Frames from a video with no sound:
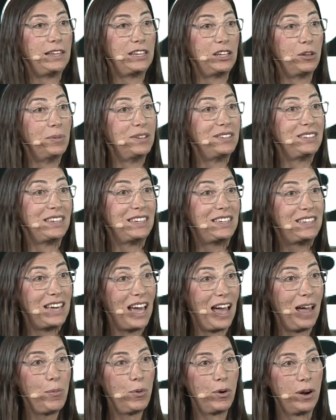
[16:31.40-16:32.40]
the amazing
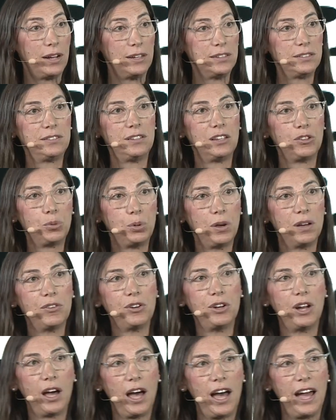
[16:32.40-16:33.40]
cameras that we have
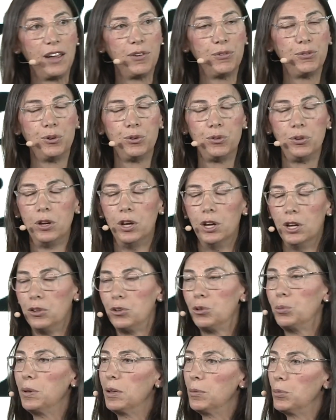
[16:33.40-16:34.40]
on our iPhone
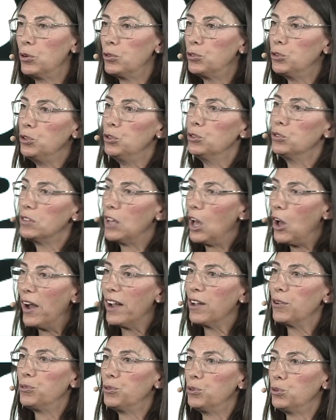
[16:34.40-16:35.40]
to be able to use our
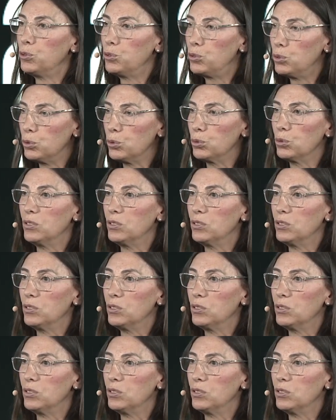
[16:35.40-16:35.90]
iPhone to